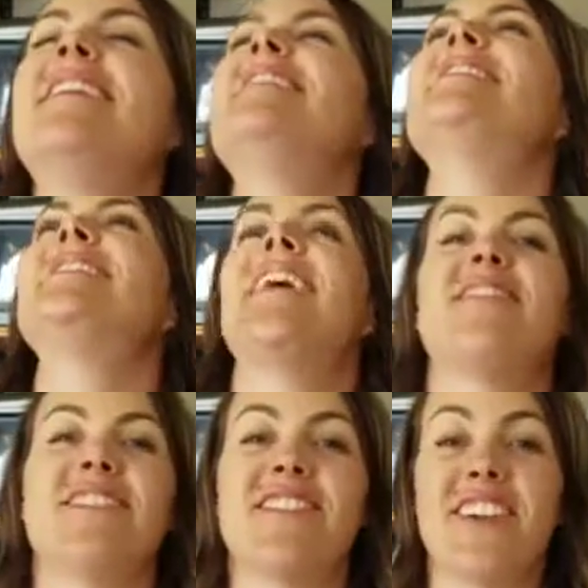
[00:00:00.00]

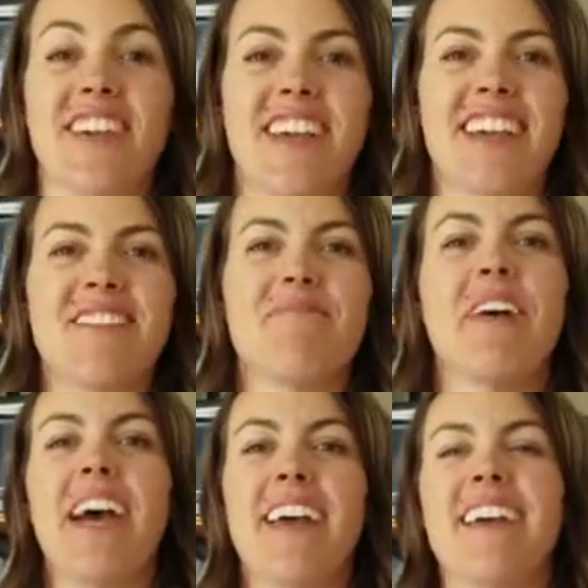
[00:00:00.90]
sounds dirty,
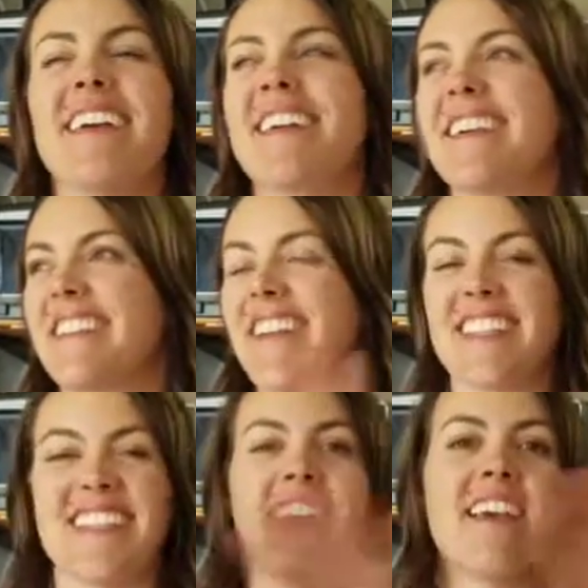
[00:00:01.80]
but that's